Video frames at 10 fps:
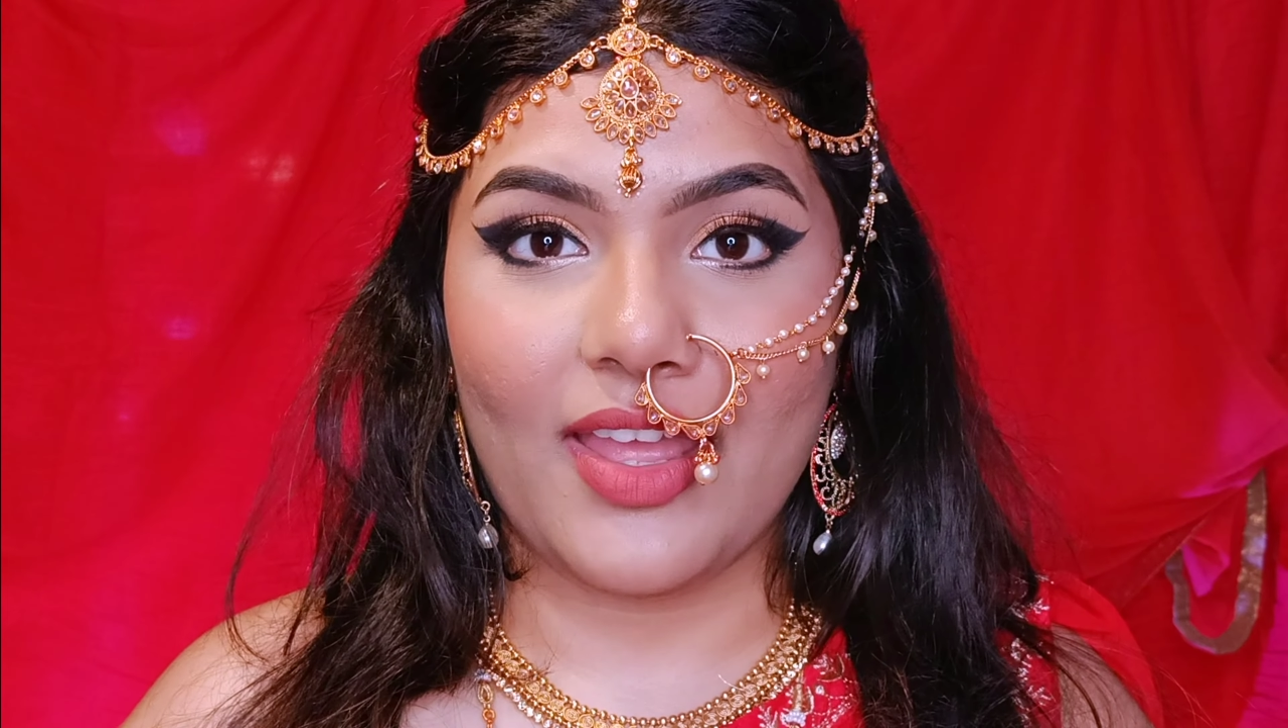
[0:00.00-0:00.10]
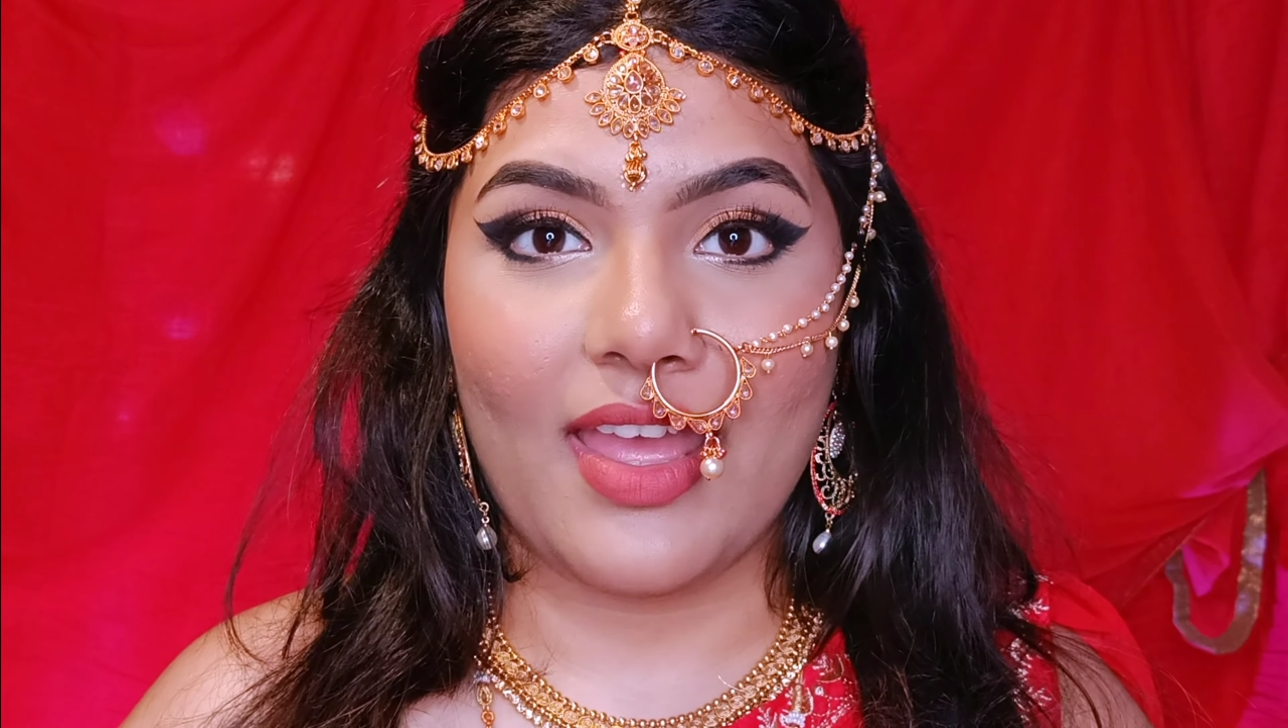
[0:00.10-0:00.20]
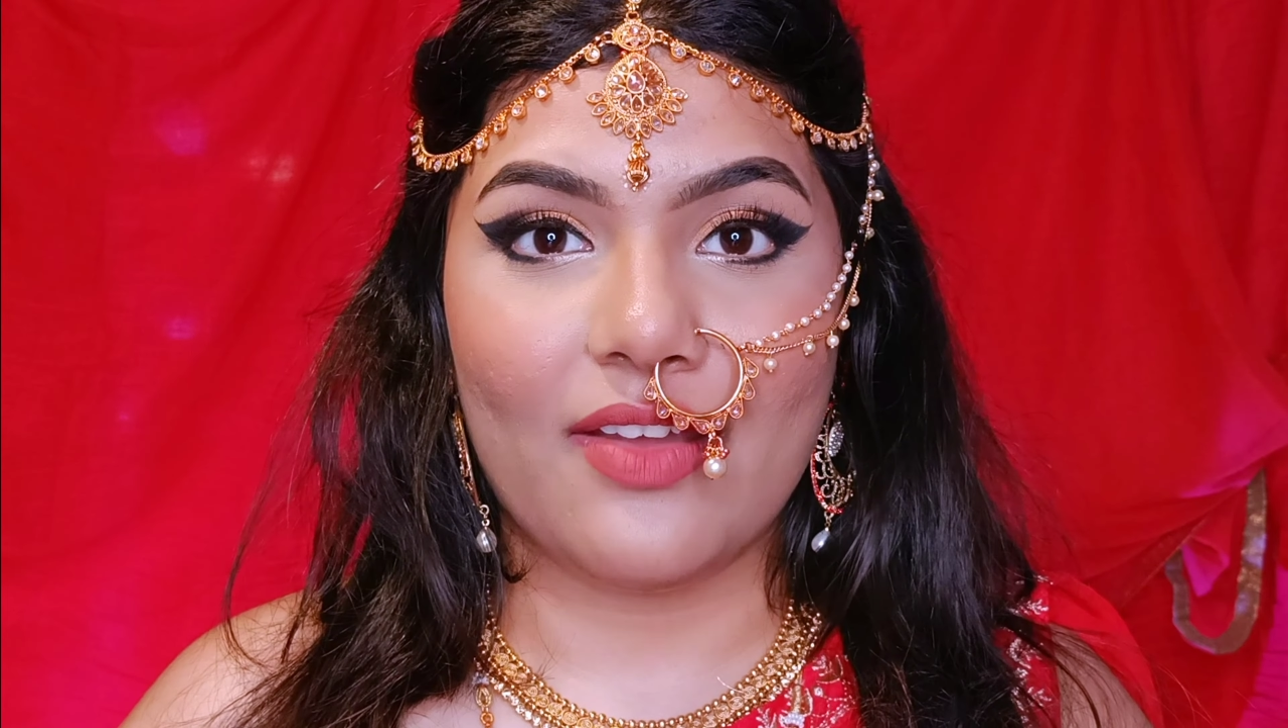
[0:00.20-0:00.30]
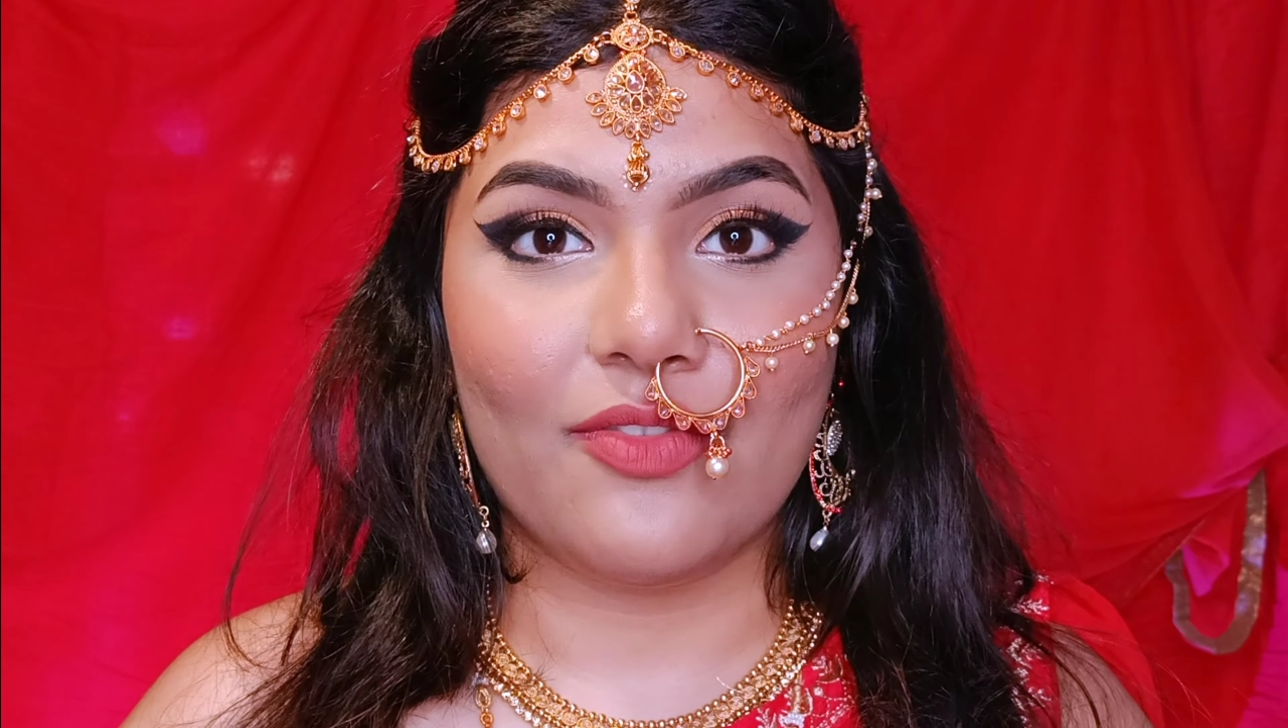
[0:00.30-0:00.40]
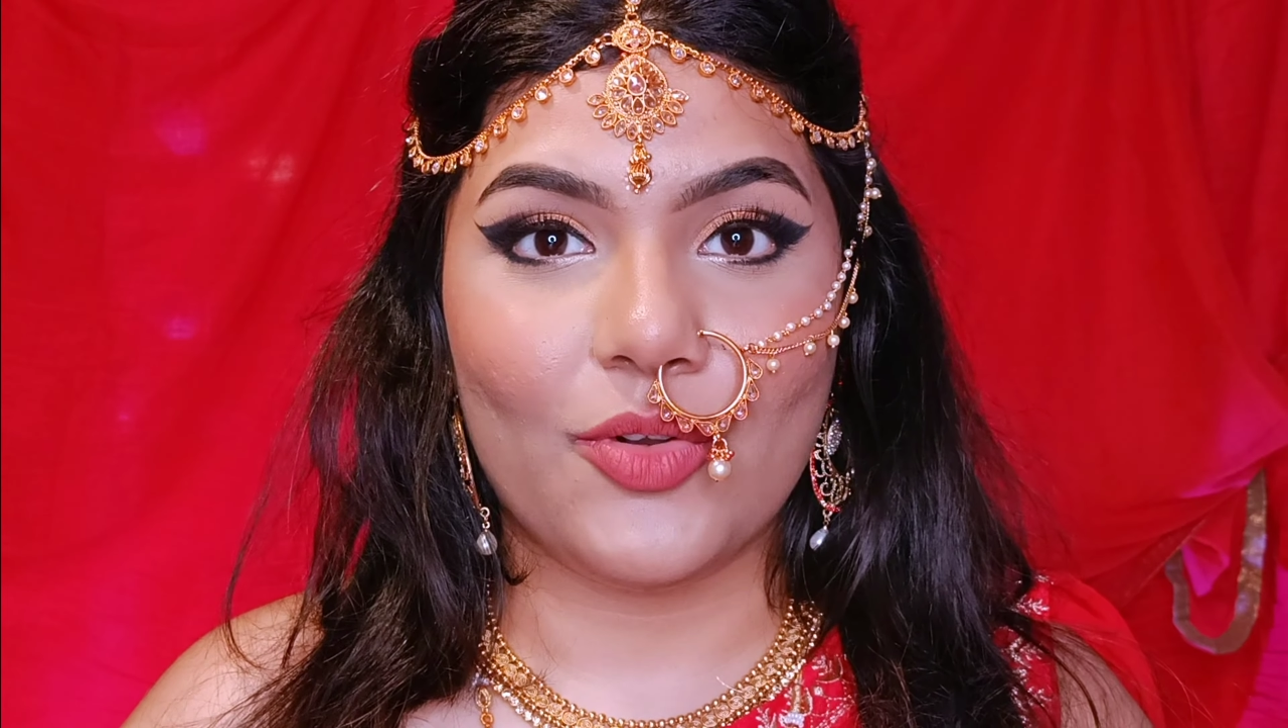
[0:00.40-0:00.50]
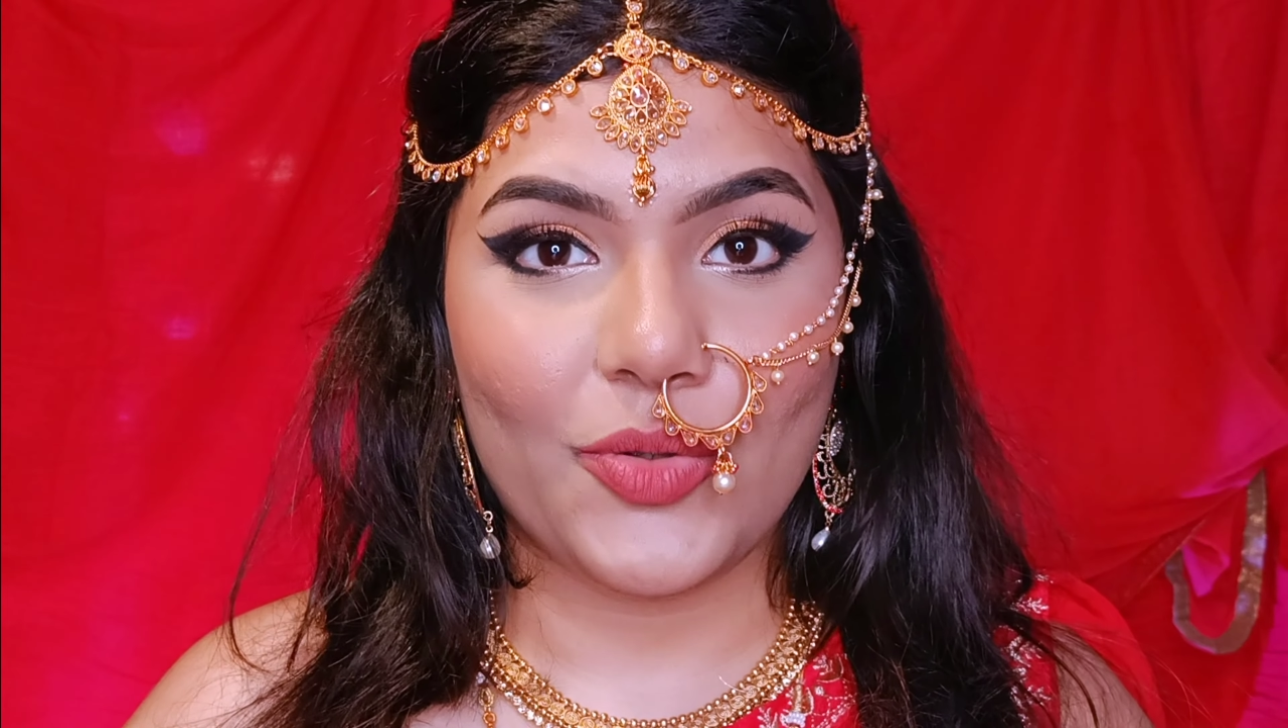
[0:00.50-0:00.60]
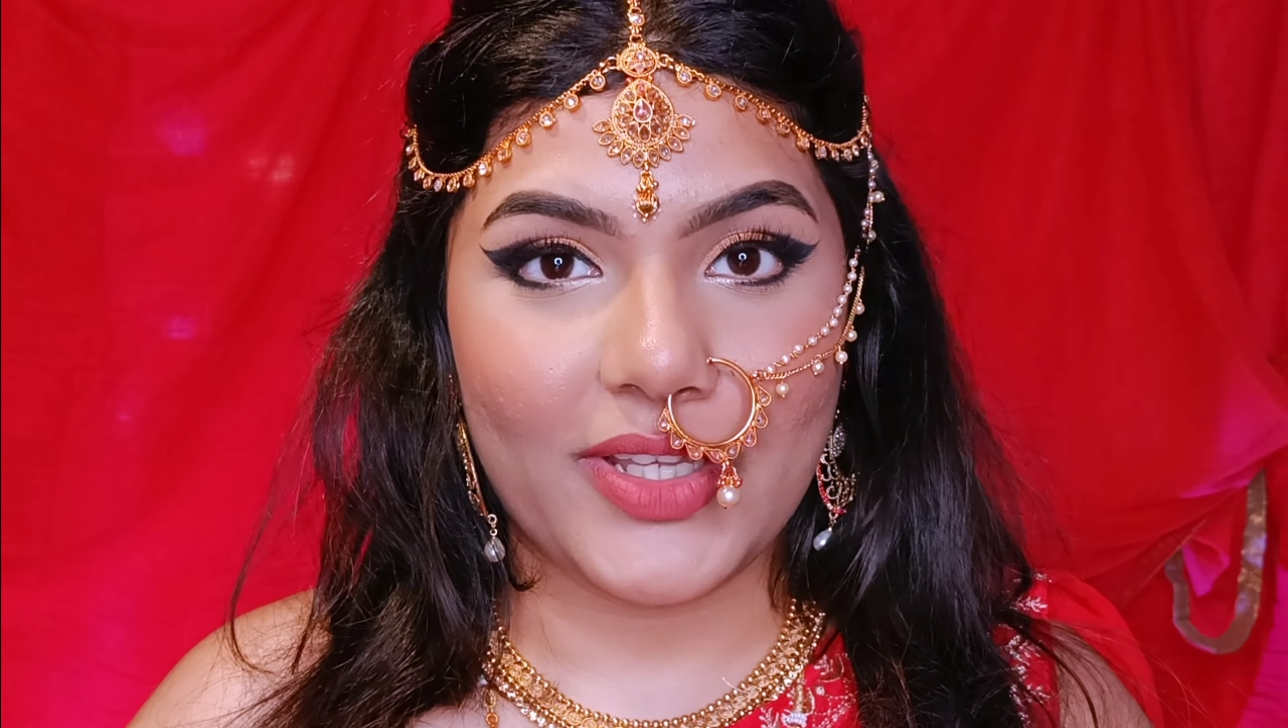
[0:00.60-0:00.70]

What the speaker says: I have no